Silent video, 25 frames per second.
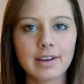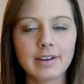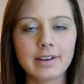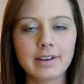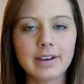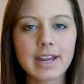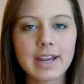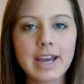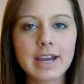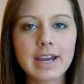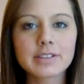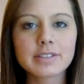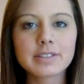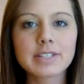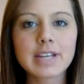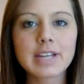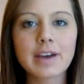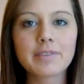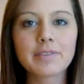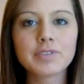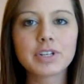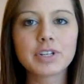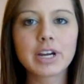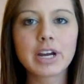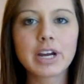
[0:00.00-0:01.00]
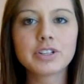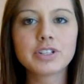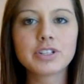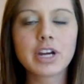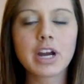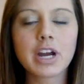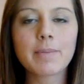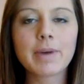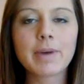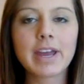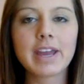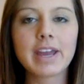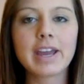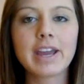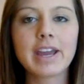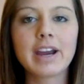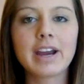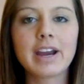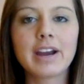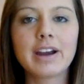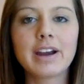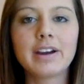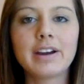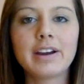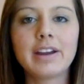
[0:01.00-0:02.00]
Next, after I dry my
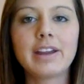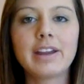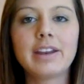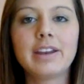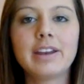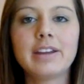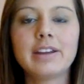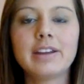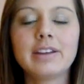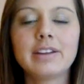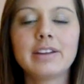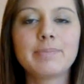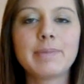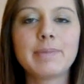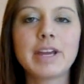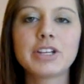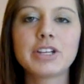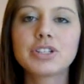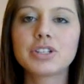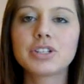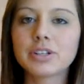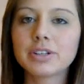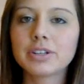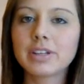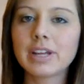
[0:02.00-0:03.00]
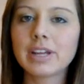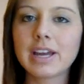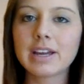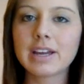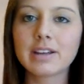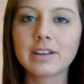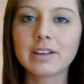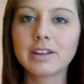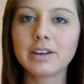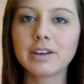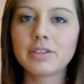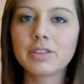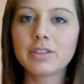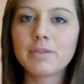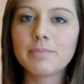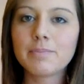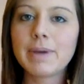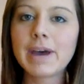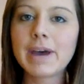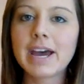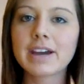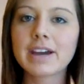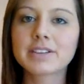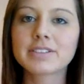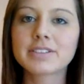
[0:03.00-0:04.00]
hair and make sure the
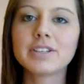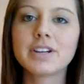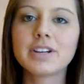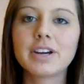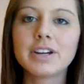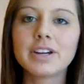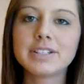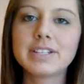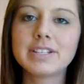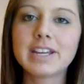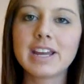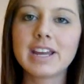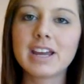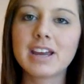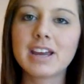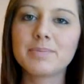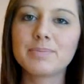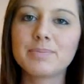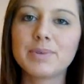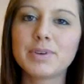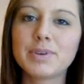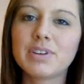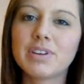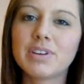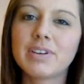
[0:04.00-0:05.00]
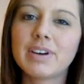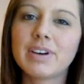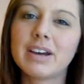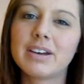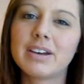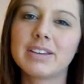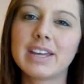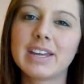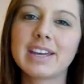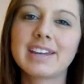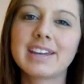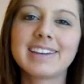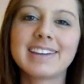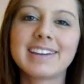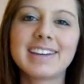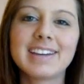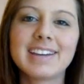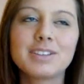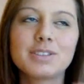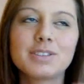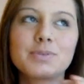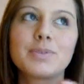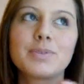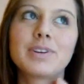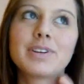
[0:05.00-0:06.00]
back's not damp, you know how it
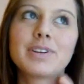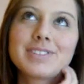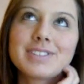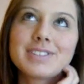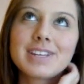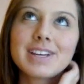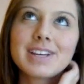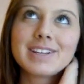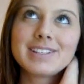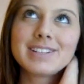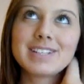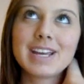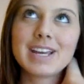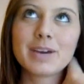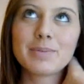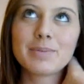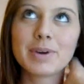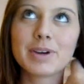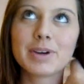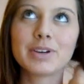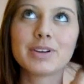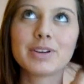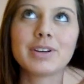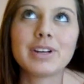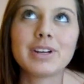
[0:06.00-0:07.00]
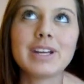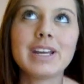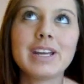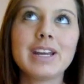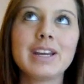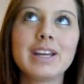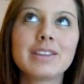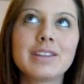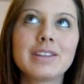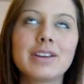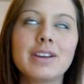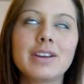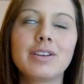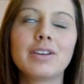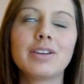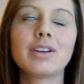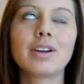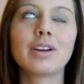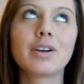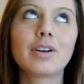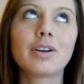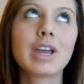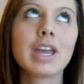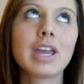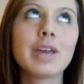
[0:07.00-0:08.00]
gets where it's damp underneath and you're
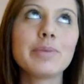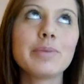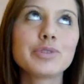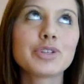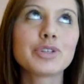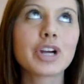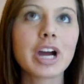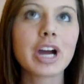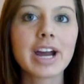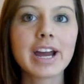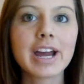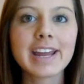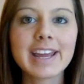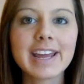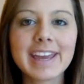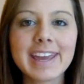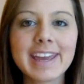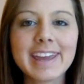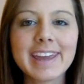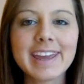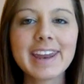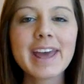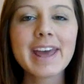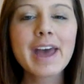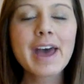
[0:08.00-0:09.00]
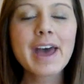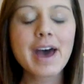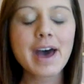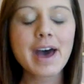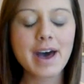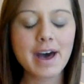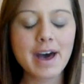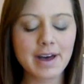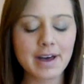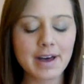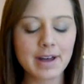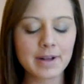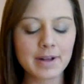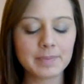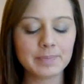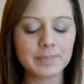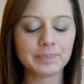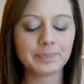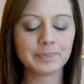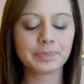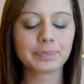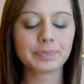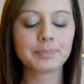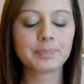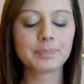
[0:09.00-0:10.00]
I'll keep drying it.
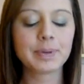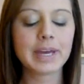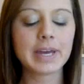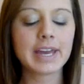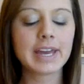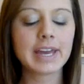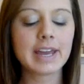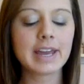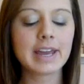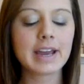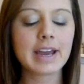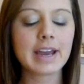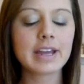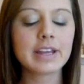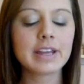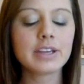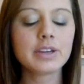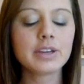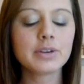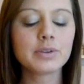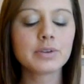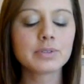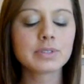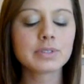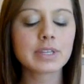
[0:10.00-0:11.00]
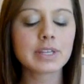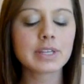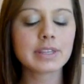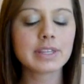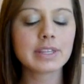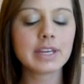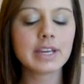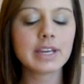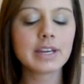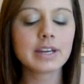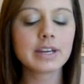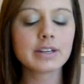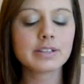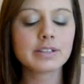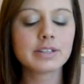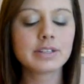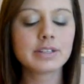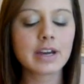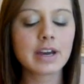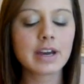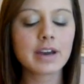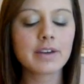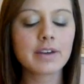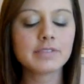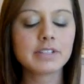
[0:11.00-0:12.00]
But I use the
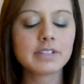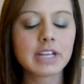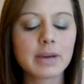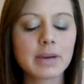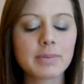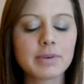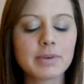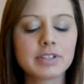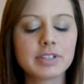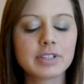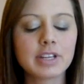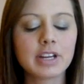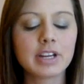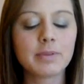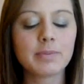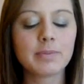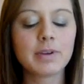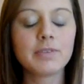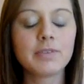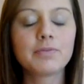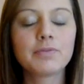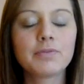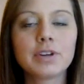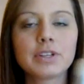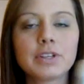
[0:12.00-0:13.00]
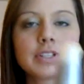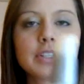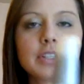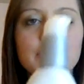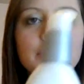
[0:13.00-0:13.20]
Dove Damage Therapy Frizz